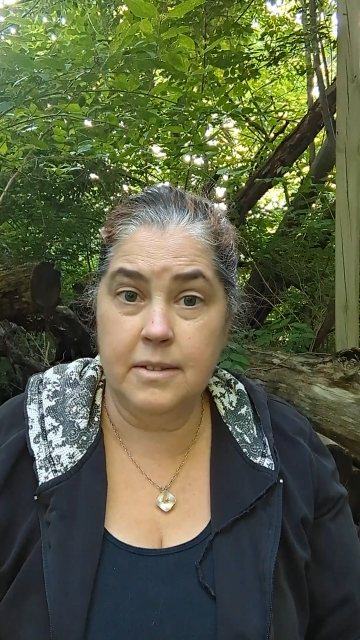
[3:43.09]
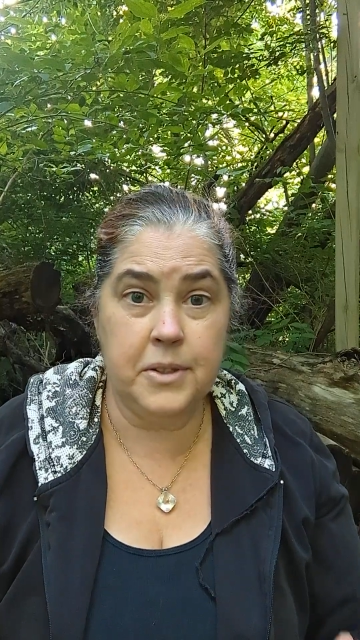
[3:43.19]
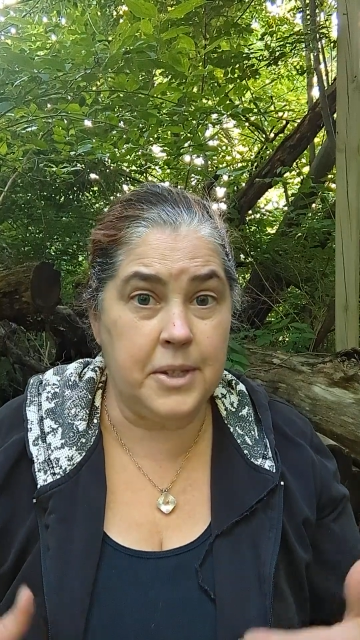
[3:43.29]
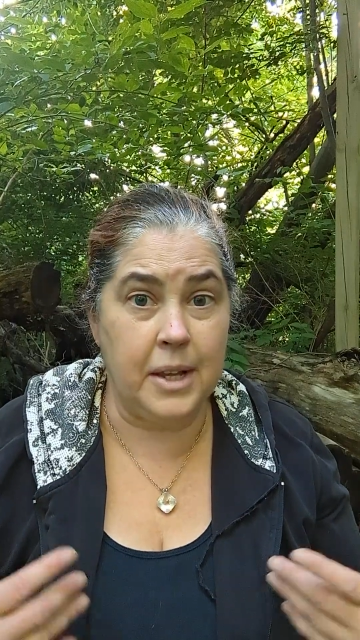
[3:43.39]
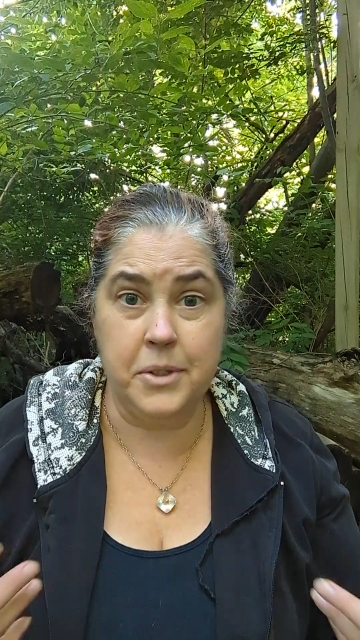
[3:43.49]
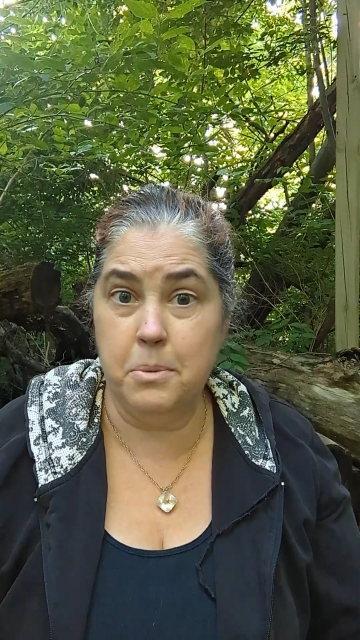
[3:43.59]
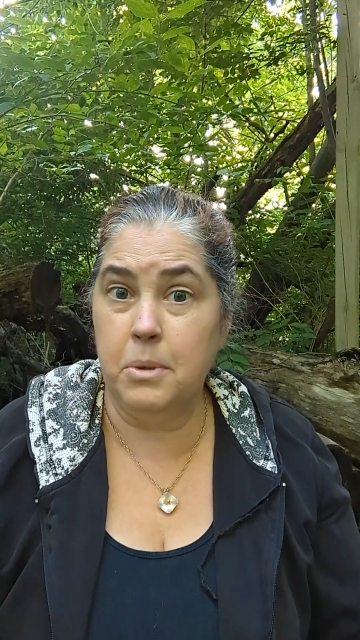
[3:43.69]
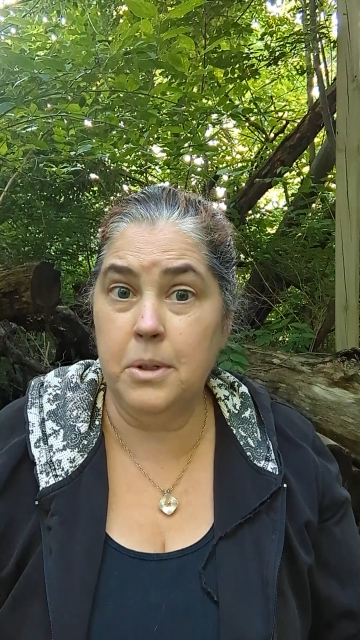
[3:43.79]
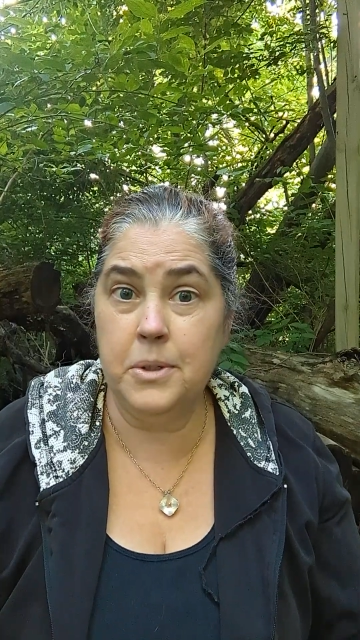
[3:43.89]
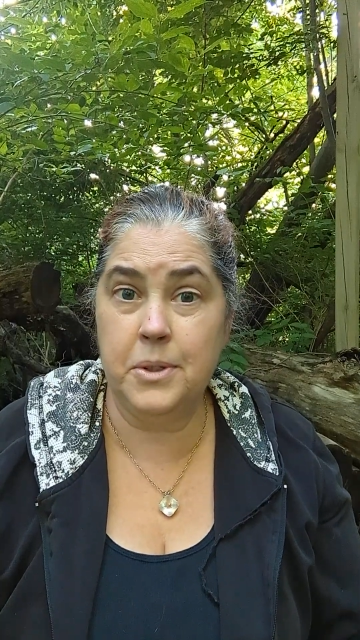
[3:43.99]
the Saxon
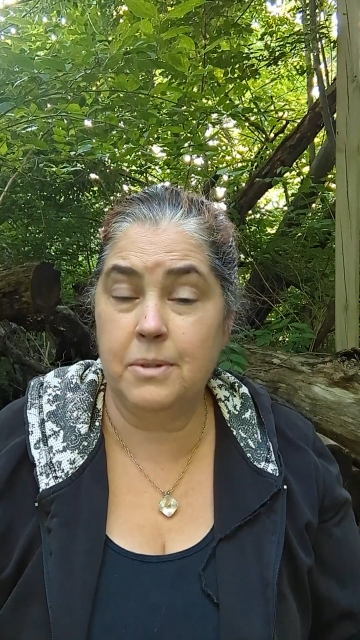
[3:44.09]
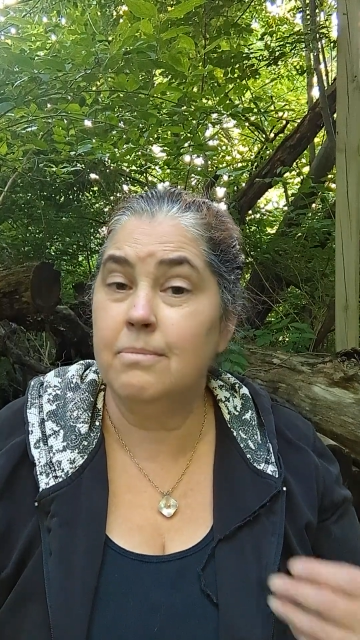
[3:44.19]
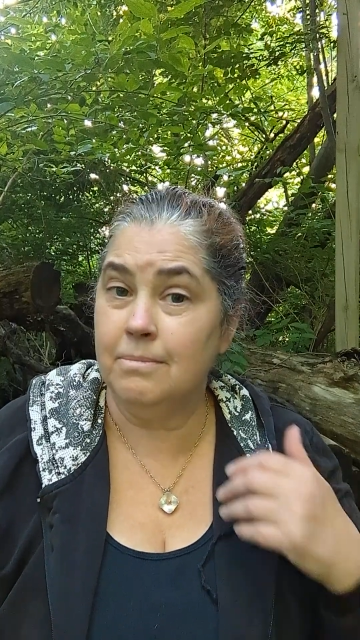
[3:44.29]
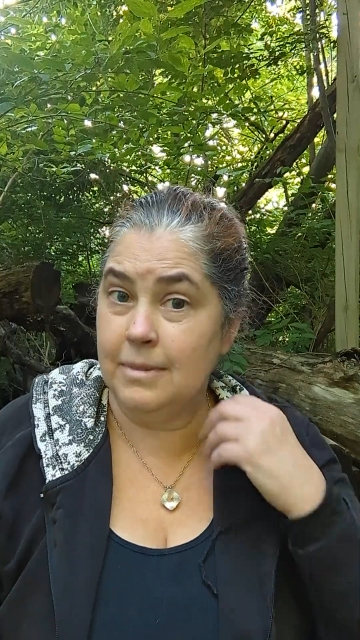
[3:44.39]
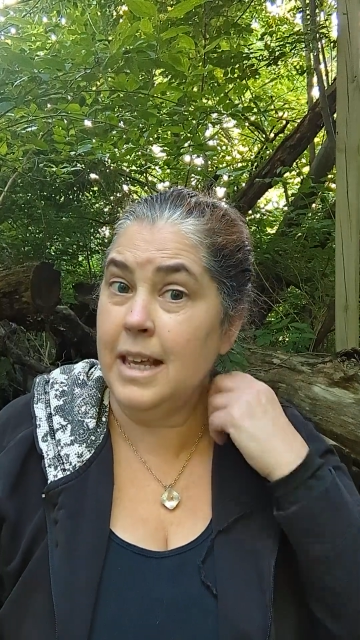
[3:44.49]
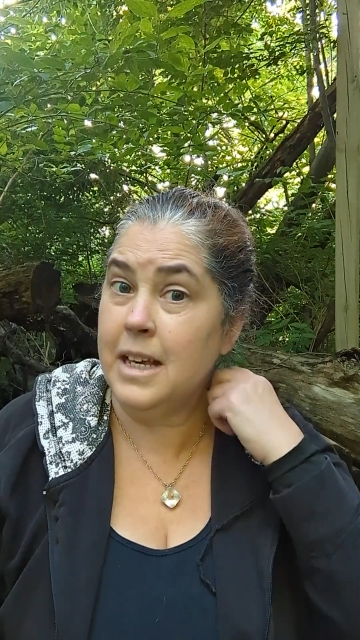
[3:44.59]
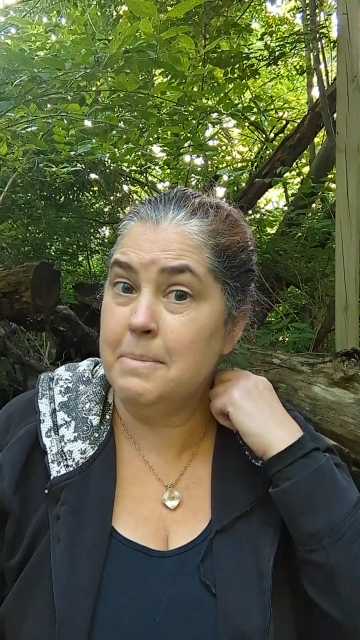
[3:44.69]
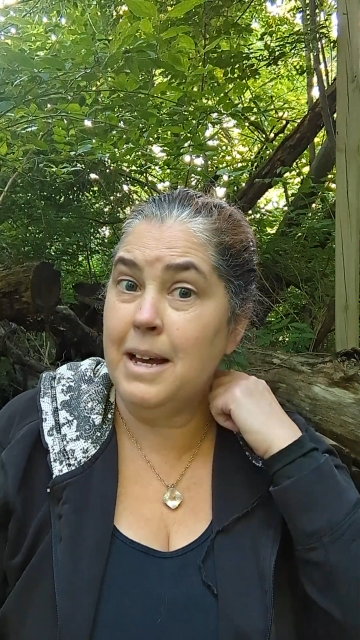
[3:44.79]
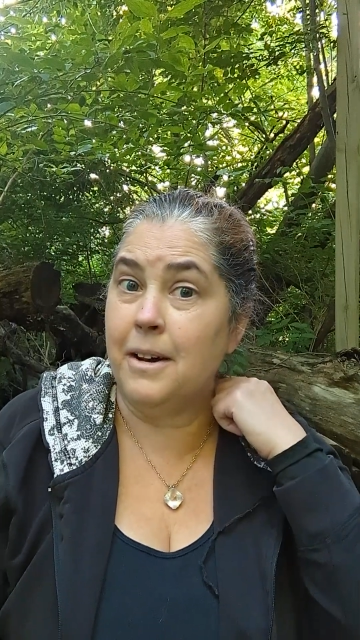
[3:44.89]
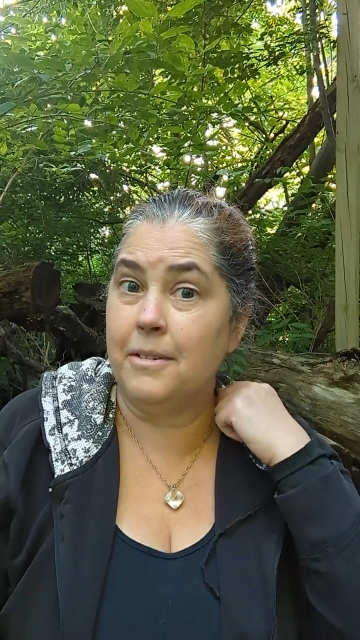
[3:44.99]
words, they come
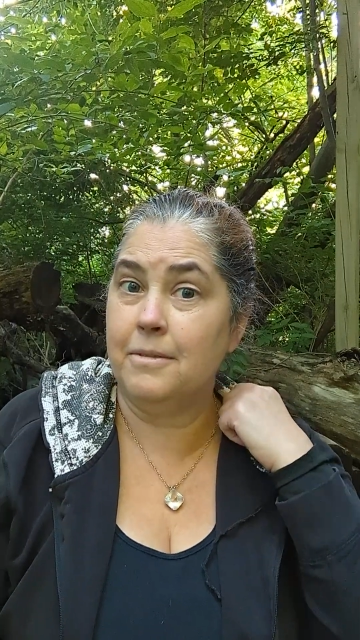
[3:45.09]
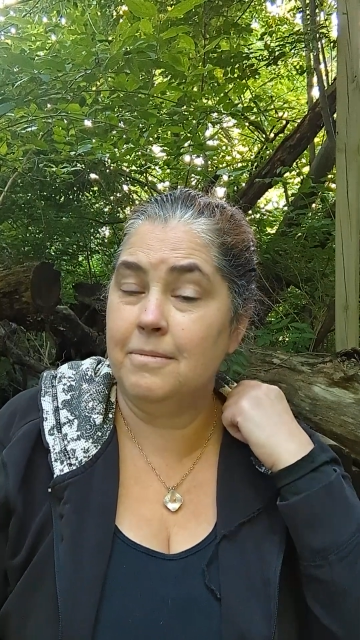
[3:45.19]
out.